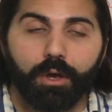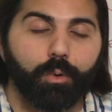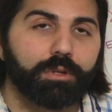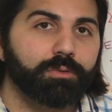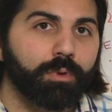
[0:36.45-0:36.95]

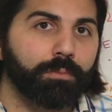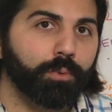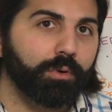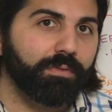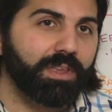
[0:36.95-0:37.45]
Once we
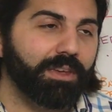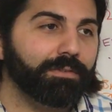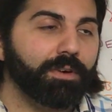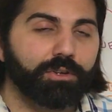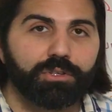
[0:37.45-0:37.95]
improve the
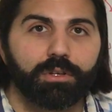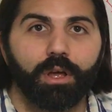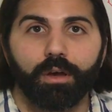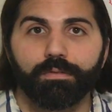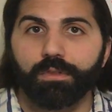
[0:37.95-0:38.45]
function
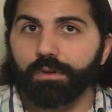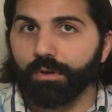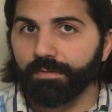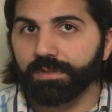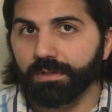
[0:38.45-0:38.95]
of the
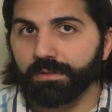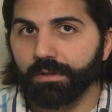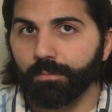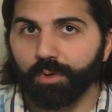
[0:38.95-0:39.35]
nerve system,